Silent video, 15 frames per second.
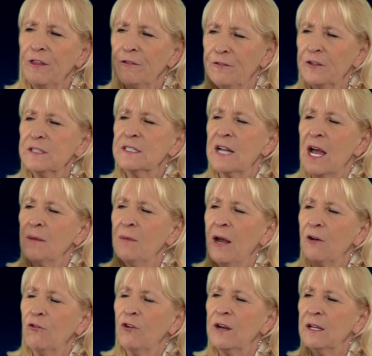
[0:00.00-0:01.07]
the first time
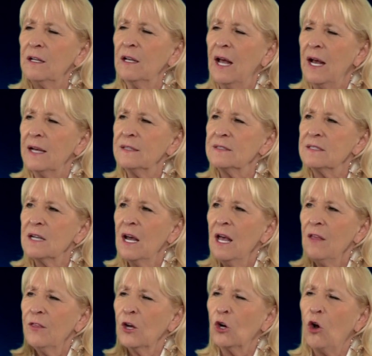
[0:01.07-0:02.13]
I realized
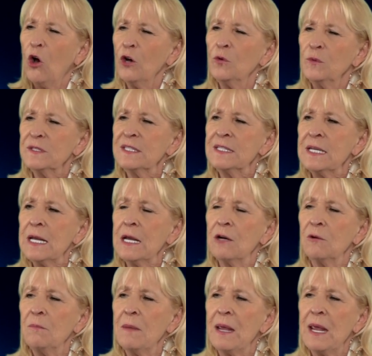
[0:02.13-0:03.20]
that God was
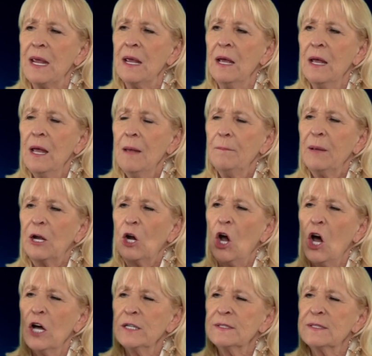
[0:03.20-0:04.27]
near me
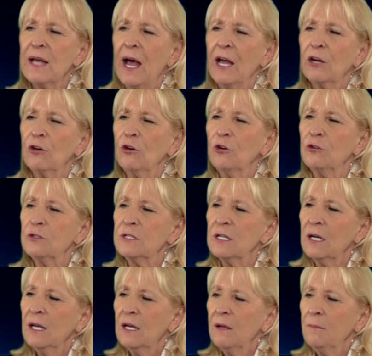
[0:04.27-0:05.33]
because I could
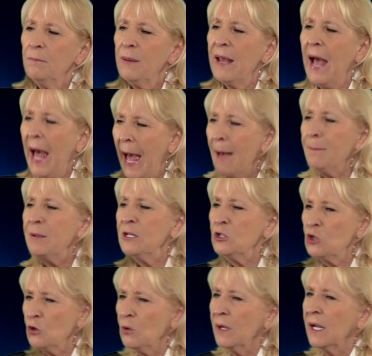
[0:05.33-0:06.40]
be happy
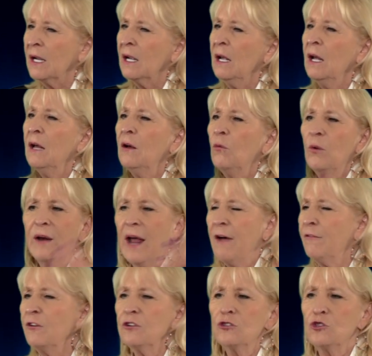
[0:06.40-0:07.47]
doing
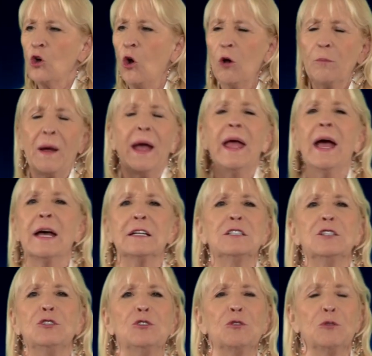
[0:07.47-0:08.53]
whatever job I had
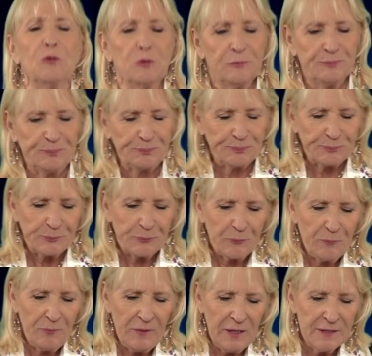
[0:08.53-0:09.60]
to do.
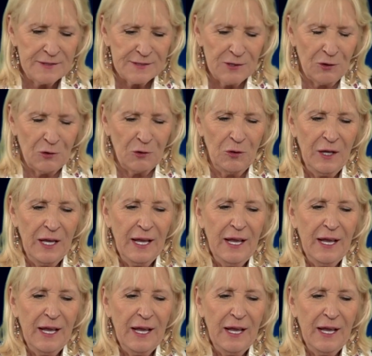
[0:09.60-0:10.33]
So